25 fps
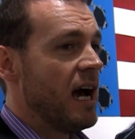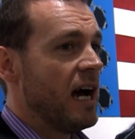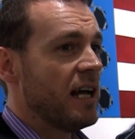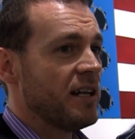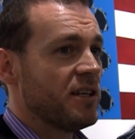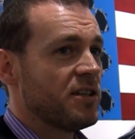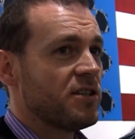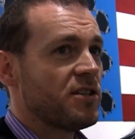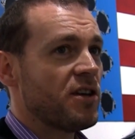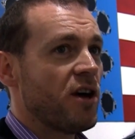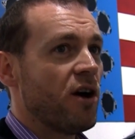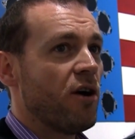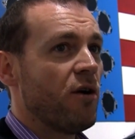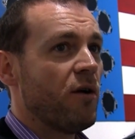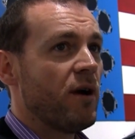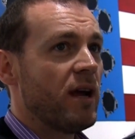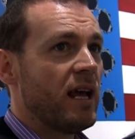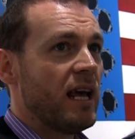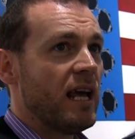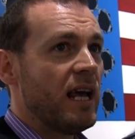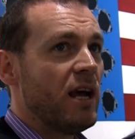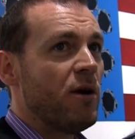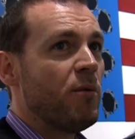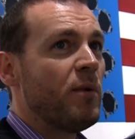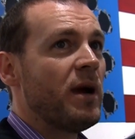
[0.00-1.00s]
And so
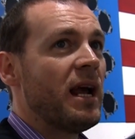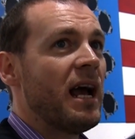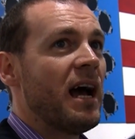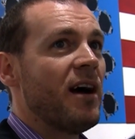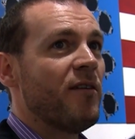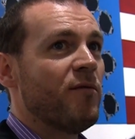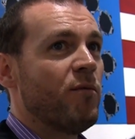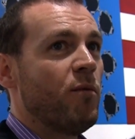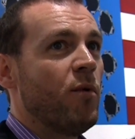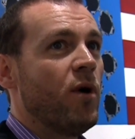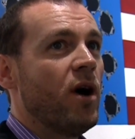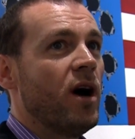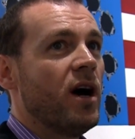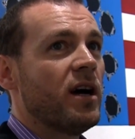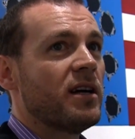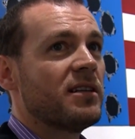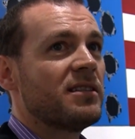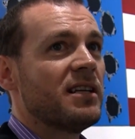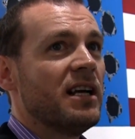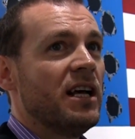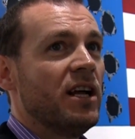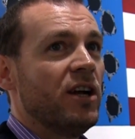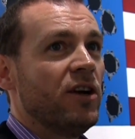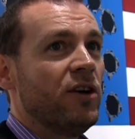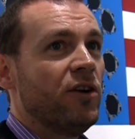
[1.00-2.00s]
here we have
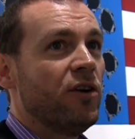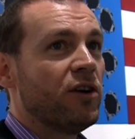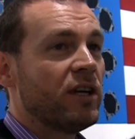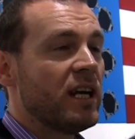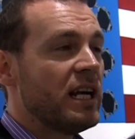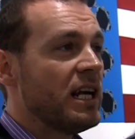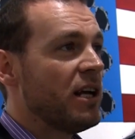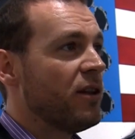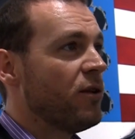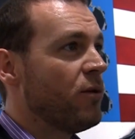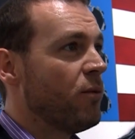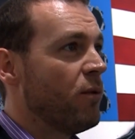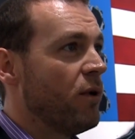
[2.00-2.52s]
works looking at